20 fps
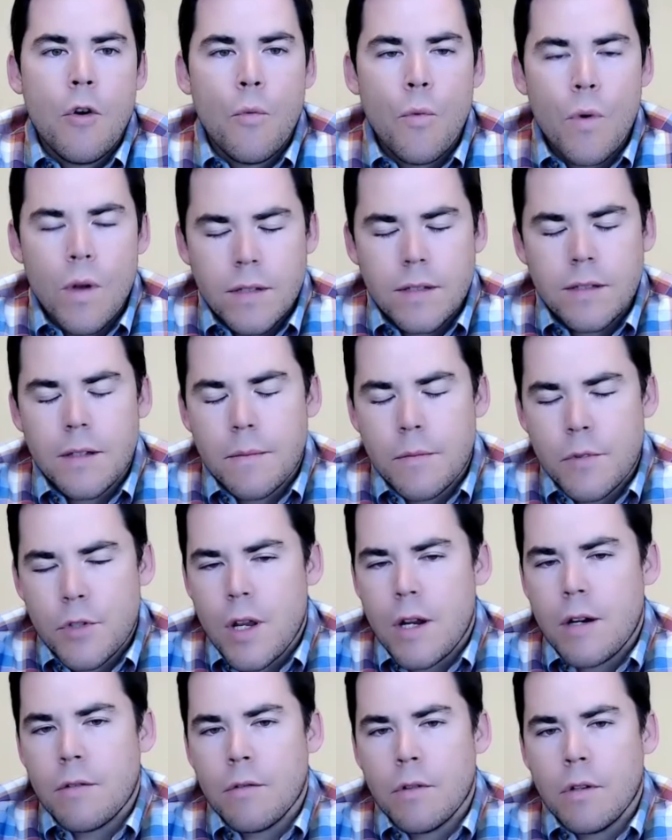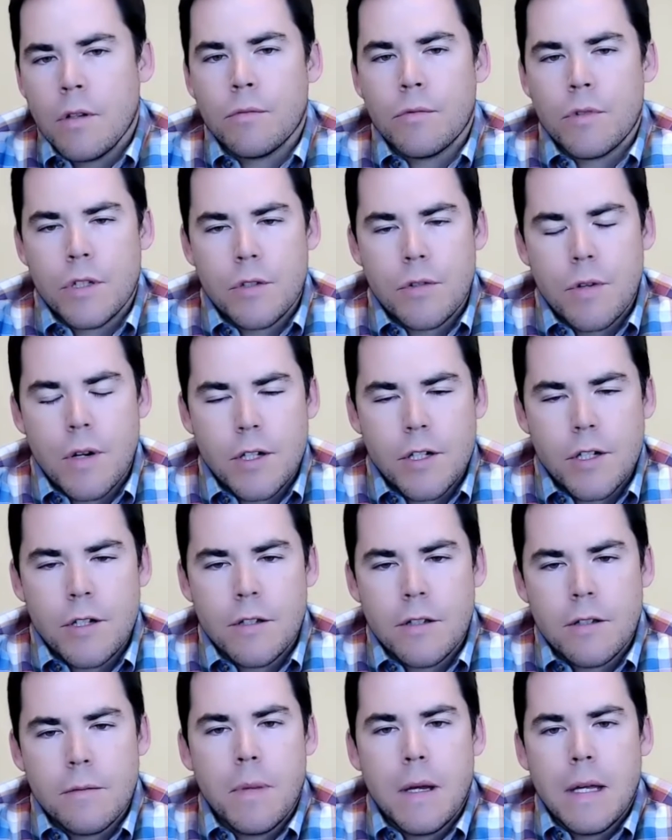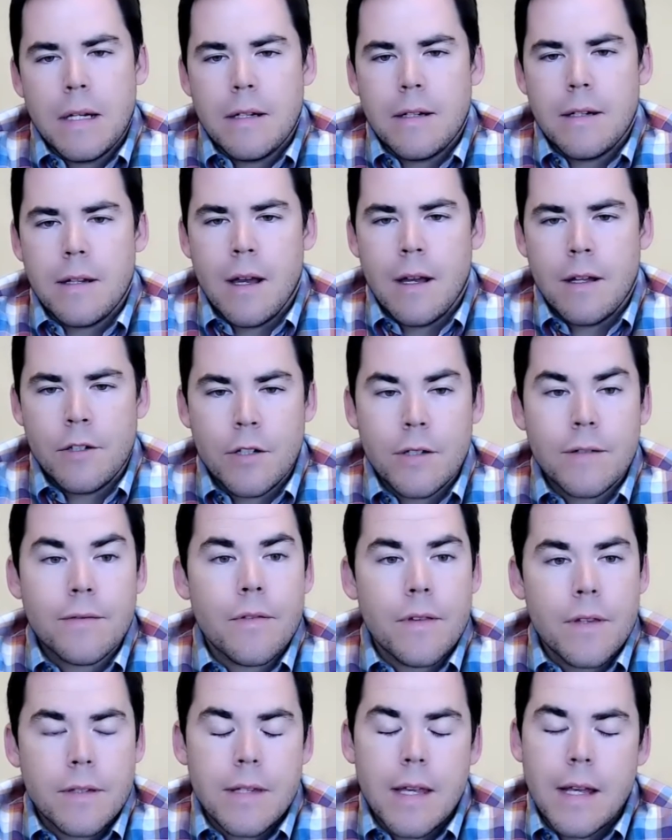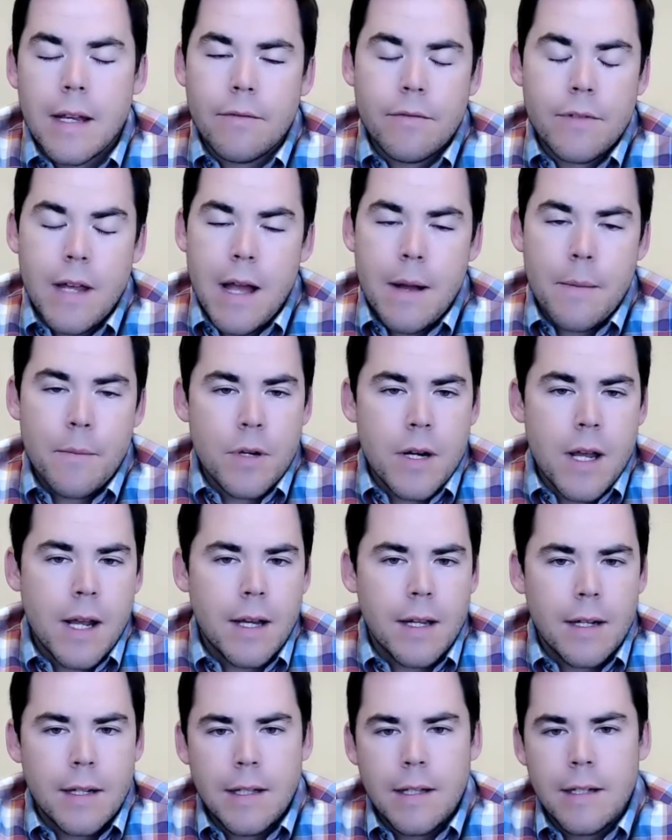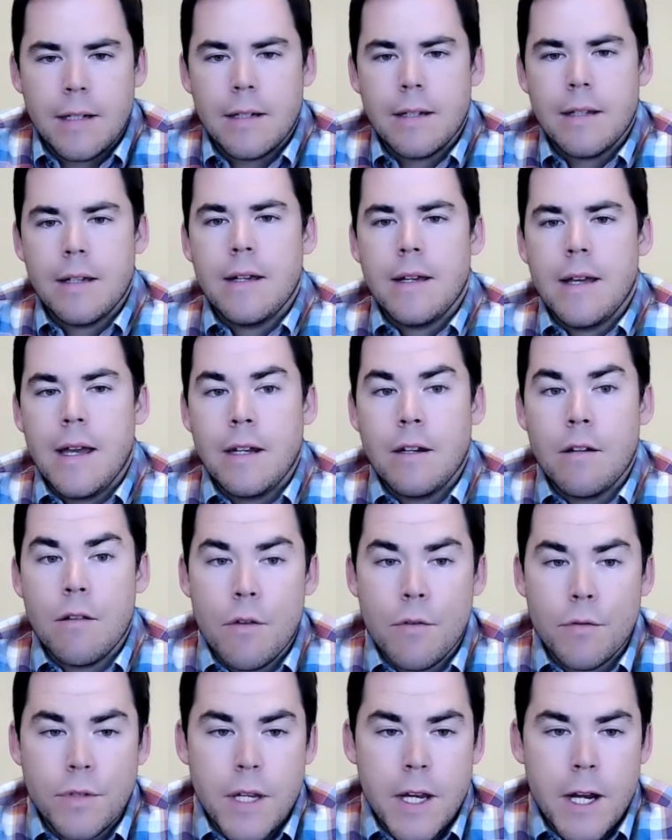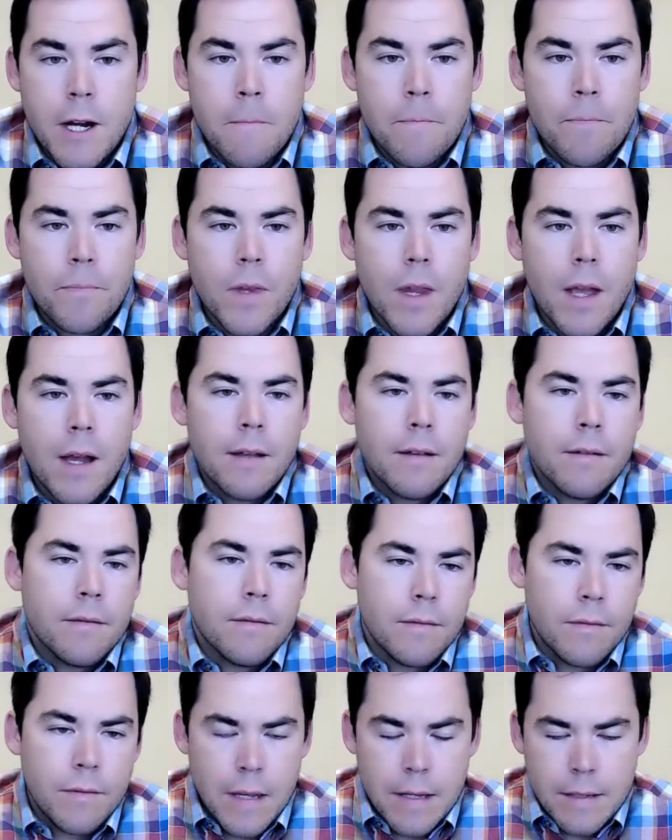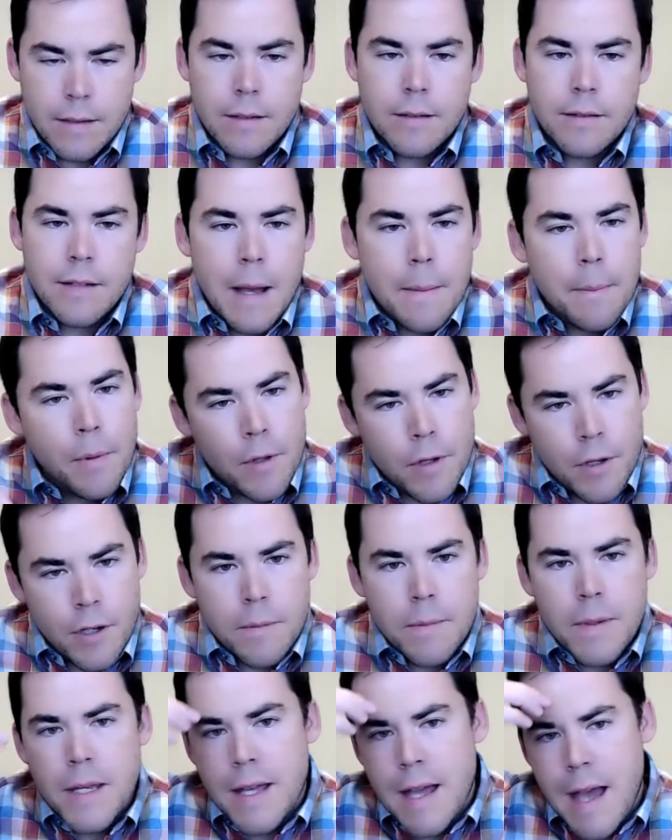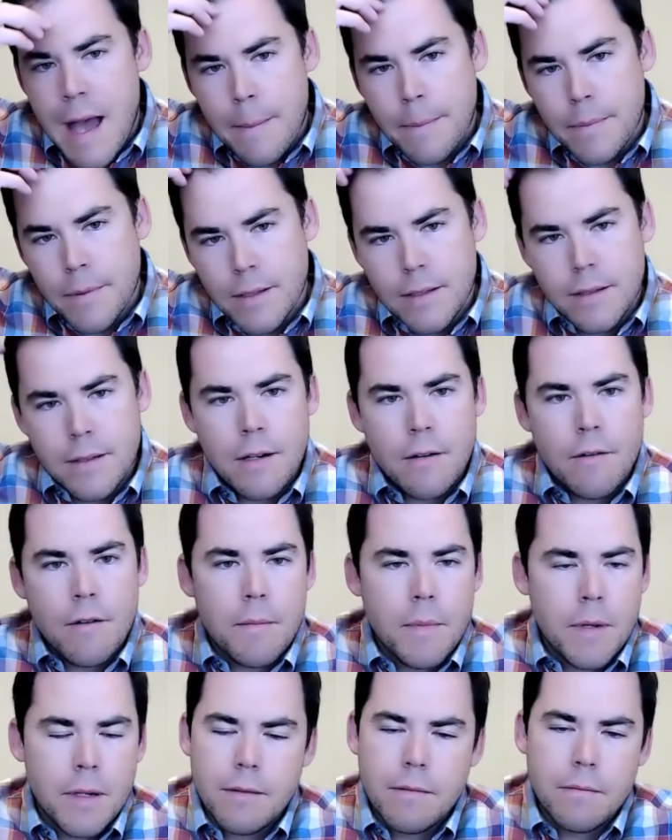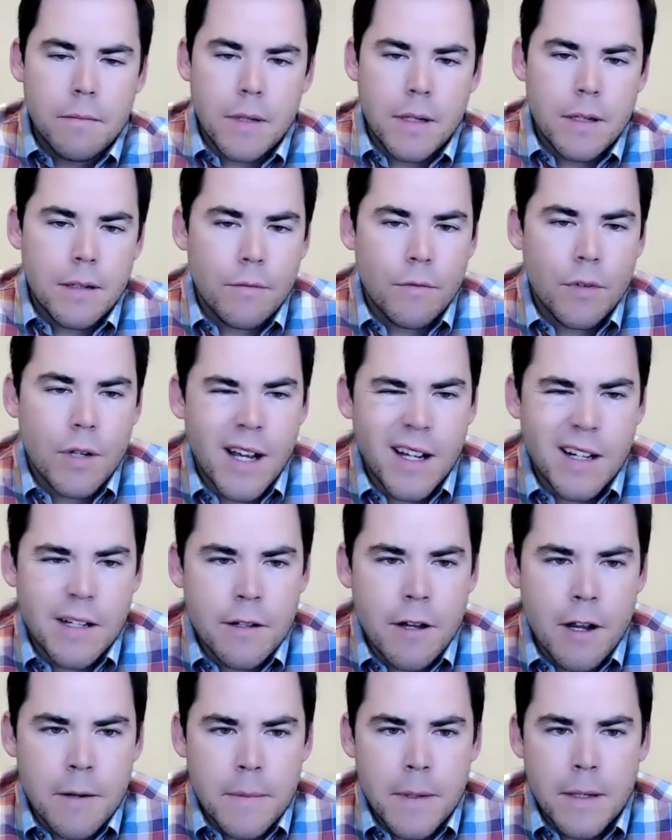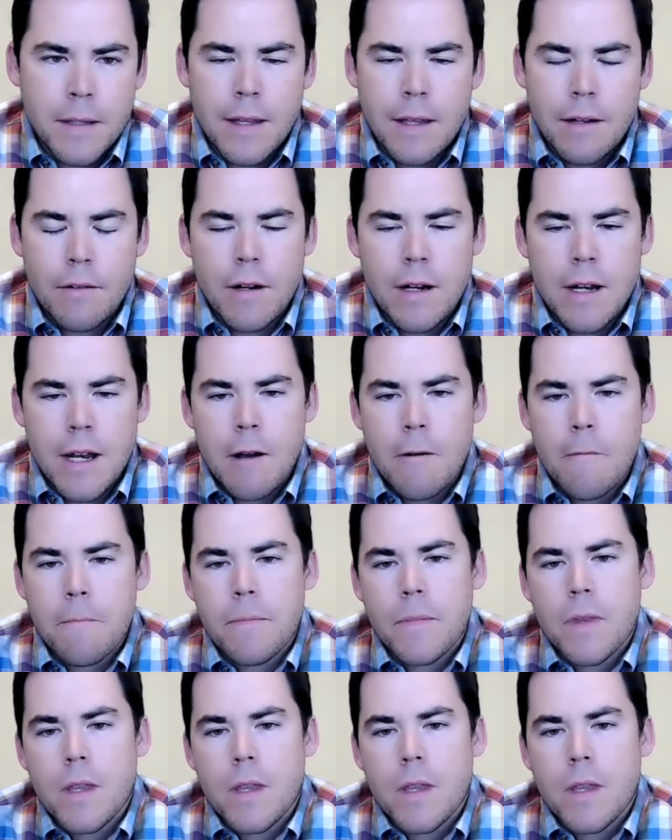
with some general restrictions. But just for the sake of time, we're not going to get into those here. As an example, there could be caps, et cetera, but we're not going to talk about that right now.